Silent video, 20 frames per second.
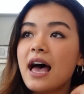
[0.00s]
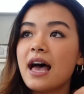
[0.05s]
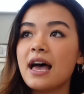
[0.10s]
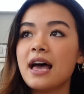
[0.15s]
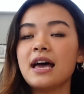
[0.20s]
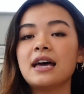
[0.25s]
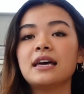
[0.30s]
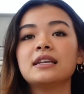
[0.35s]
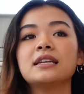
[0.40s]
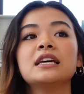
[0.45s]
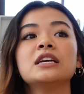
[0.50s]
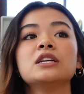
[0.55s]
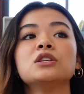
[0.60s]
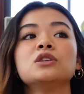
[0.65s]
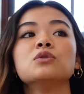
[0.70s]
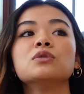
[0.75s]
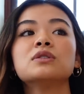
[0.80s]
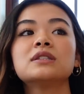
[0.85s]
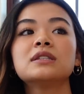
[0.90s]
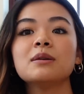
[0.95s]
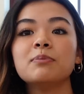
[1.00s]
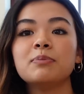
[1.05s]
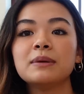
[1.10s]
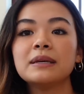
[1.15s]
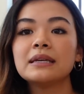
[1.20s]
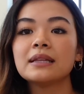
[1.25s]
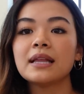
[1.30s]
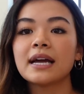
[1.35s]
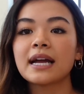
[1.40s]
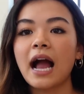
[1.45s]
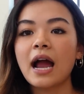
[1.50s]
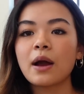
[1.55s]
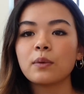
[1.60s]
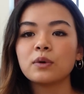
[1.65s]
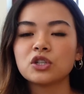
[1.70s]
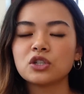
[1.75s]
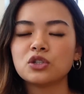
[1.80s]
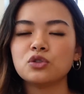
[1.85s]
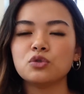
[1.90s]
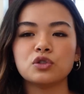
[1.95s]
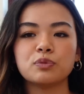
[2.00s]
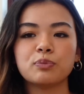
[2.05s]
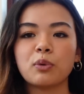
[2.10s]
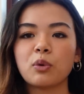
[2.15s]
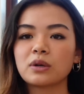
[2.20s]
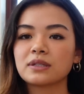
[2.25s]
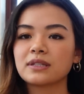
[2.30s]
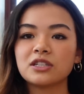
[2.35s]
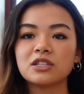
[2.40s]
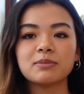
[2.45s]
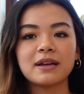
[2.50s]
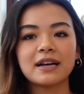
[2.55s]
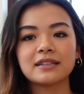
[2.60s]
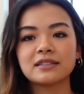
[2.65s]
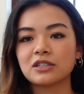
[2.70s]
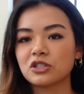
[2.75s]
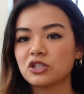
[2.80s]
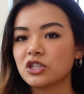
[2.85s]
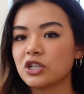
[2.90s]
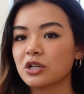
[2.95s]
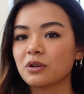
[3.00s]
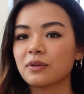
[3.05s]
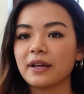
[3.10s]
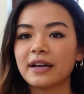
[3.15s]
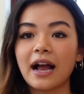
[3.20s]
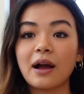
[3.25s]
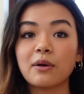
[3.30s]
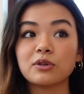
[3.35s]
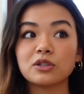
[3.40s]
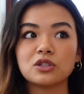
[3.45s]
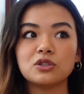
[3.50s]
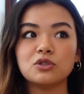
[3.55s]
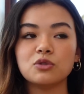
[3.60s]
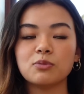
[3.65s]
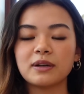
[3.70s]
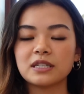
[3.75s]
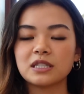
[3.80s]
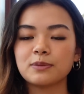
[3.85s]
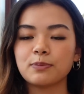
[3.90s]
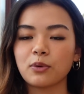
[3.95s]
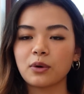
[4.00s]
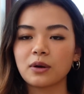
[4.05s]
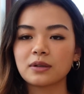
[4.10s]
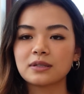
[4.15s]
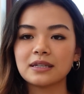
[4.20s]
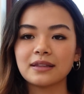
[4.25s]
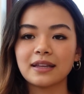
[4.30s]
And it used to be like, I would just do sports, gymnastics, cheer, like I would just do my sports.